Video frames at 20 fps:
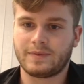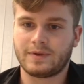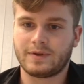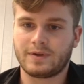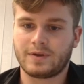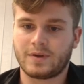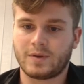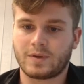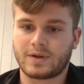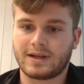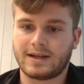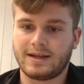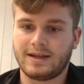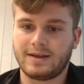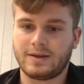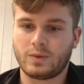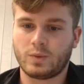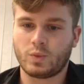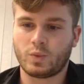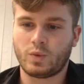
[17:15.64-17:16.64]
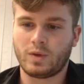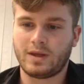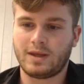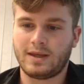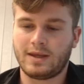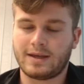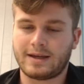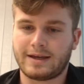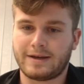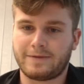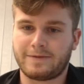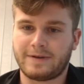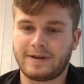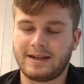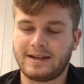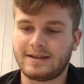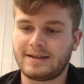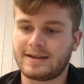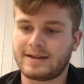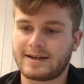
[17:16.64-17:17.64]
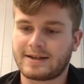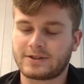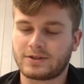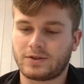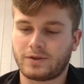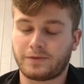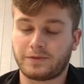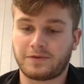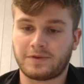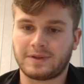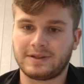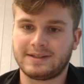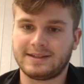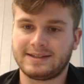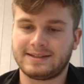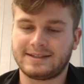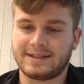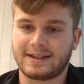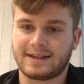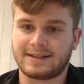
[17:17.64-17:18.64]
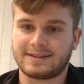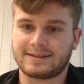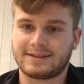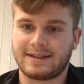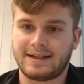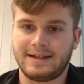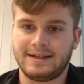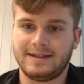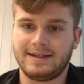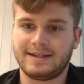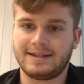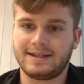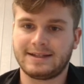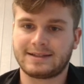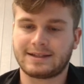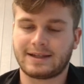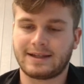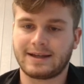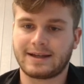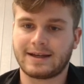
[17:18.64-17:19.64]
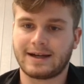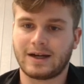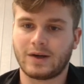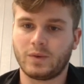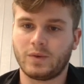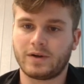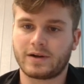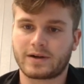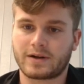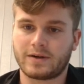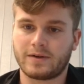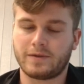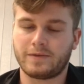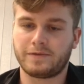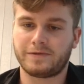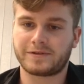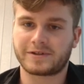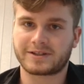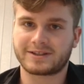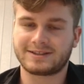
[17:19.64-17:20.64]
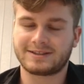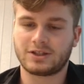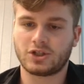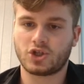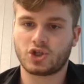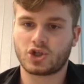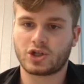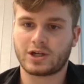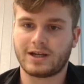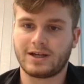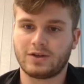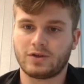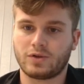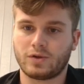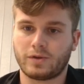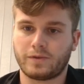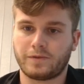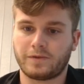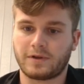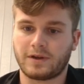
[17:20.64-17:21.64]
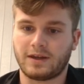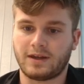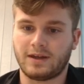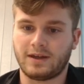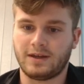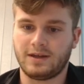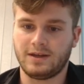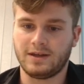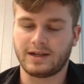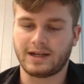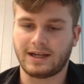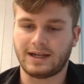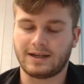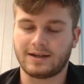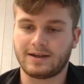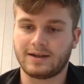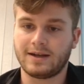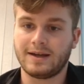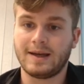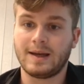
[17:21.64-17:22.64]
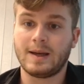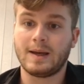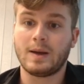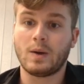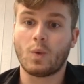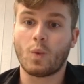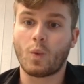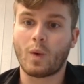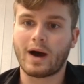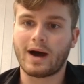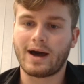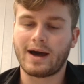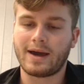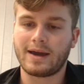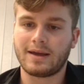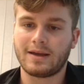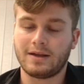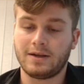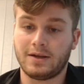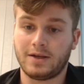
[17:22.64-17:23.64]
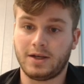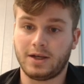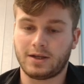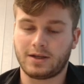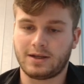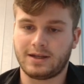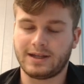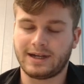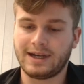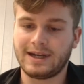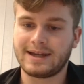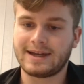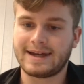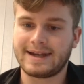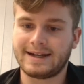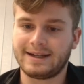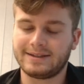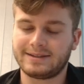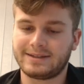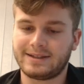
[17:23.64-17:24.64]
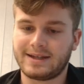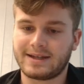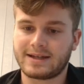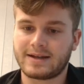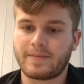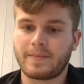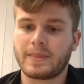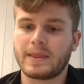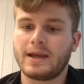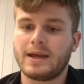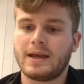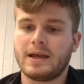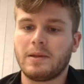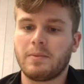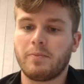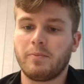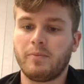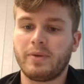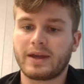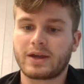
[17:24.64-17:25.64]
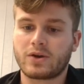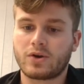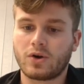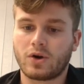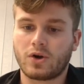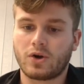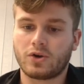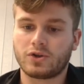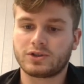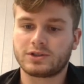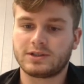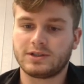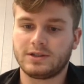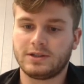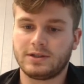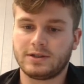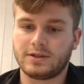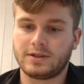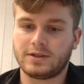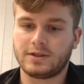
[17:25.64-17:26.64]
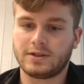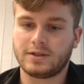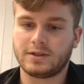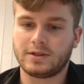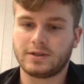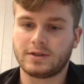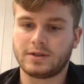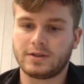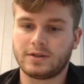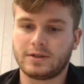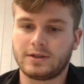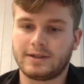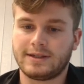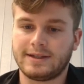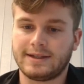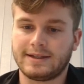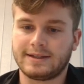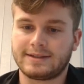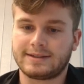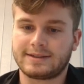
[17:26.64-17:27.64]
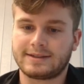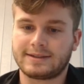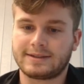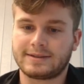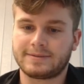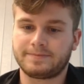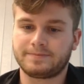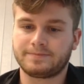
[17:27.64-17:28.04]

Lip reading: okay, we have ADX of 26, and this is like our first shade of green. Why the green candlestick? Because this